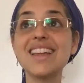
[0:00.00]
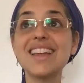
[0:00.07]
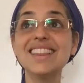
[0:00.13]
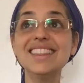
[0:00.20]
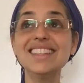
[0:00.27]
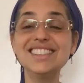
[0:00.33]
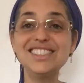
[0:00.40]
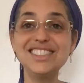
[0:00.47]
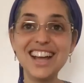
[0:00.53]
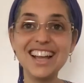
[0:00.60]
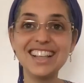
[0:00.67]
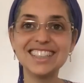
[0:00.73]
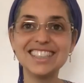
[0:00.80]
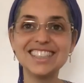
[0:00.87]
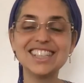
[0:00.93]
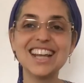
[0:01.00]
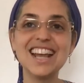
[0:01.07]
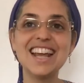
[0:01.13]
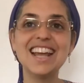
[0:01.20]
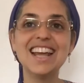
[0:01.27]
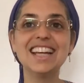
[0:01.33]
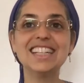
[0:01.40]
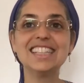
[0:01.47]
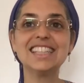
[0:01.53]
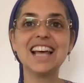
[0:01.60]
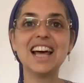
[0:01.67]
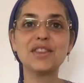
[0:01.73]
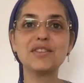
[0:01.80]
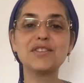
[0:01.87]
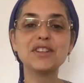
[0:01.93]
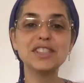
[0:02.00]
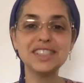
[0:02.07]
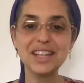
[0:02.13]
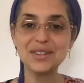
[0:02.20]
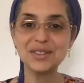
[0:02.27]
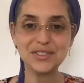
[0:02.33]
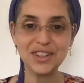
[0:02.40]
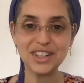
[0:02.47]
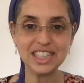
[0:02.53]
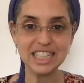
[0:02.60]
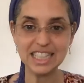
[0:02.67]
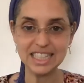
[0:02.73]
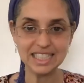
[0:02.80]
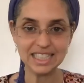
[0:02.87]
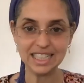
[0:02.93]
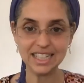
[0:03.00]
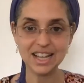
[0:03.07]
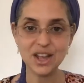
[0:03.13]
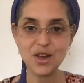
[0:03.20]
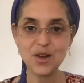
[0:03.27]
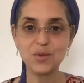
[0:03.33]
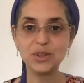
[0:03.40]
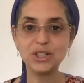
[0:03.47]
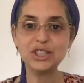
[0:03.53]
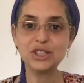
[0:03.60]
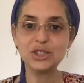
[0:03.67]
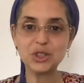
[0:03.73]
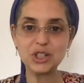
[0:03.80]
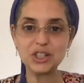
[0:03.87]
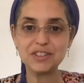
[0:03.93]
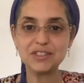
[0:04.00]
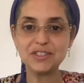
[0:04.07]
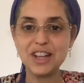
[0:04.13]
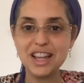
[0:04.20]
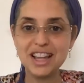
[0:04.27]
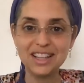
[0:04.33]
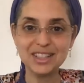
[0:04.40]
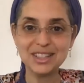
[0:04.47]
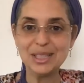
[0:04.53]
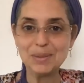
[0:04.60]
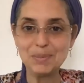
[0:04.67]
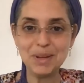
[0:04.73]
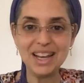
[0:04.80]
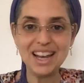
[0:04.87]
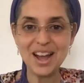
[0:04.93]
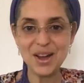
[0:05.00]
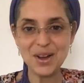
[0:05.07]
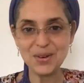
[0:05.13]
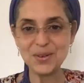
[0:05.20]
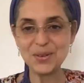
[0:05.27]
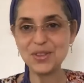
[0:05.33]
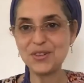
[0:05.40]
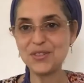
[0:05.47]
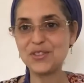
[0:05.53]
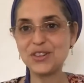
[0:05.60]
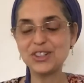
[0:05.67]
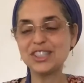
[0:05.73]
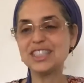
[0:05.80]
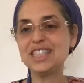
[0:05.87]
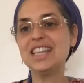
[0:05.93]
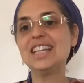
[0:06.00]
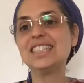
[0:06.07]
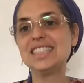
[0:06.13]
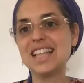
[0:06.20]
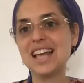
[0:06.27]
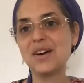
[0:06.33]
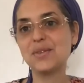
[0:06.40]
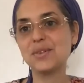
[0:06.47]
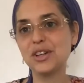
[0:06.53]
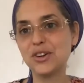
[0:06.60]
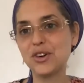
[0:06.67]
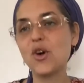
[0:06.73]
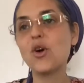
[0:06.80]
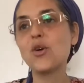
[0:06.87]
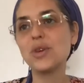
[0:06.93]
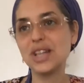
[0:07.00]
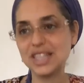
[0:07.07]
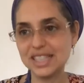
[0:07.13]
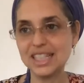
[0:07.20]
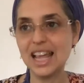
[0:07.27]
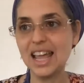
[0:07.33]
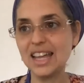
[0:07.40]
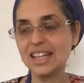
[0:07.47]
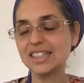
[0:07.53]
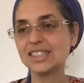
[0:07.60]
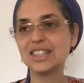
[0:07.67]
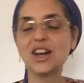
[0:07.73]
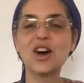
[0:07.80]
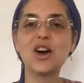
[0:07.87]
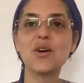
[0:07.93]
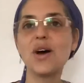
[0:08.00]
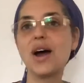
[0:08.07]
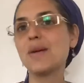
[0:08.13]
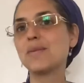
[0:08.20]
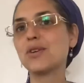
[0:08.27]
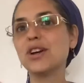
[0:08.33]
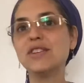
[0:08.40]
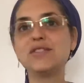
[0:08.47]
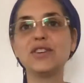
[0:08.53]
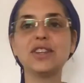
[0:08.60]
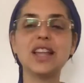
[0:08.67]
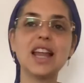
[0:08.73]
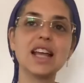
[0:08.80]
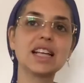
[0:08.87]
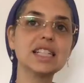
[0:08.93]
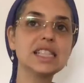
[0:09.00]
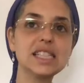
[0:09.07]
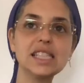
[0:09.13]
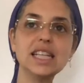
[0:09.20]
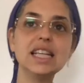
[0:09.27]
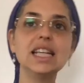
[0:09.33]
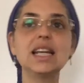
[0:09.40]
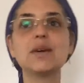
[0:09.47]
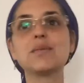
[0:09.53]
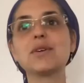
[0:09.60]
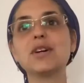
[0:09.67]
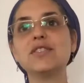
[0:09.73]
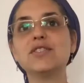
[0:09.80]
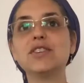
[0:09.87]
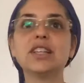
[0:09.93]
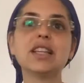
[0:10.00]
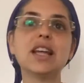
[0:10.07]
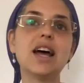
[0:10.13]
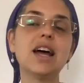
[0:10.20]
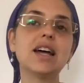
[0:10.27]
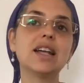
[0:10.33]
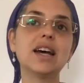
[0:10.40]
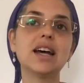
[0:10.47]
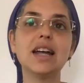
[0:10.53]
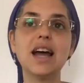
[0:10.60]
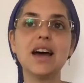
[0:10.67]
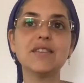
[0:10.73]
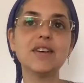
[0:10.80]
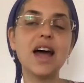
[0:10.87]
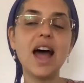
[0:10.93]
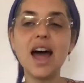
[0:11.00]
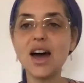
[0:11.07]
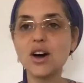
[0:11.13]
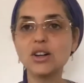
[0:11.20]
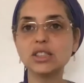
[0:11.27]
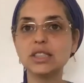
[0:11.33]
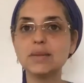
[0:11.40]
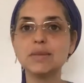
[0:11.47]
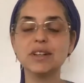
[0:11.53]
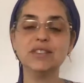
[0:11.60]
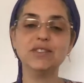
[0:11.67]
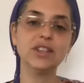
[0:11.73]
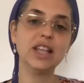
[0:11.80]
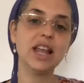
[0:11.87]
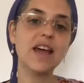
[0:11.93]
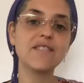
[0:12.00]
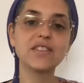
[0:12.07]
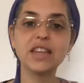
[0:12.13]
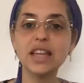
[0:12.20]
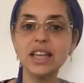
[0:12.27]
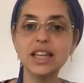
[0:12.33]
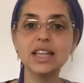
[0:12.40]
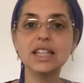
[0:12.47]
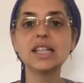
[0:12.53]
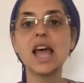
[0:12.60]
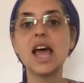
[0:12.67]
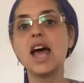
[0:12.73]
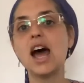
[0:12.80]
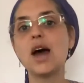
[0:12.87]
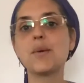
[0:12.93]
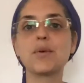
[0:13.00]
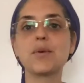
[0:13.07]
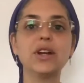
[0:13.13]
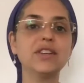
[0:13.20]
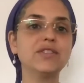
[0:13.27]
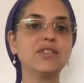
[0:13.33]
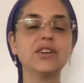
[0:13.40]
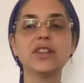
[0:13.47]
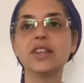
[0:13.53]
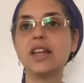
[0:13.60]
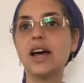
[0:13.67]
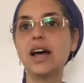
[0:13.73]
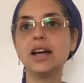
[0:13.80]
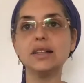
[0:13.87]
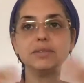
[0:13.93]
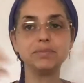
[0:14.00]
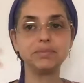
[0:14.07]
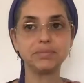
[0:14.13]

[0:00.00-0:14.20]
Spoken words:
this challenge is that the first day was very easy. We just sort of spit out the first things that we are always saying. So I'm grateful that I could see, I'm grateful that I have a house, I'm grateful that I have kids, I'm grateful that